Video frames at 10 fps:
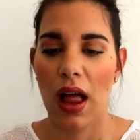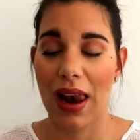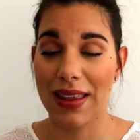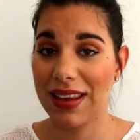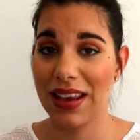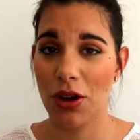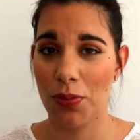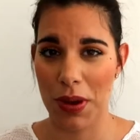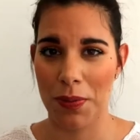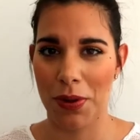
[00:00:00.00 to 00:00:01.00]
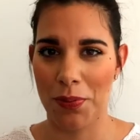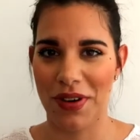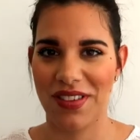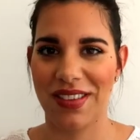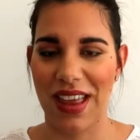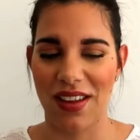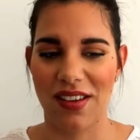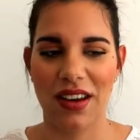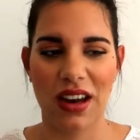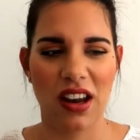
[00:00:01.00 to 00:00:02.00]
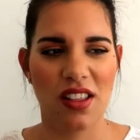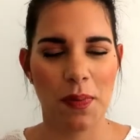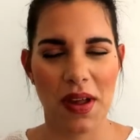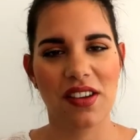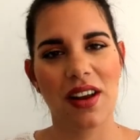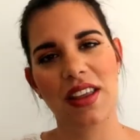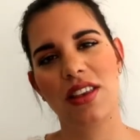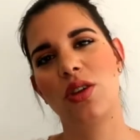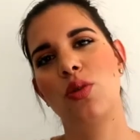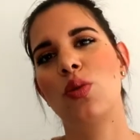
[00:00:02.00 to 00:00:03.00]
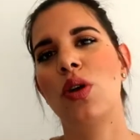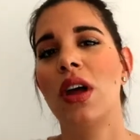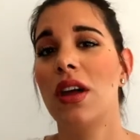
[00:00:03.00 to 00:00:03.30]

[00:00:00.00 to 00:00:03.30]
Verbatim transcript: Latino people presentation and especially new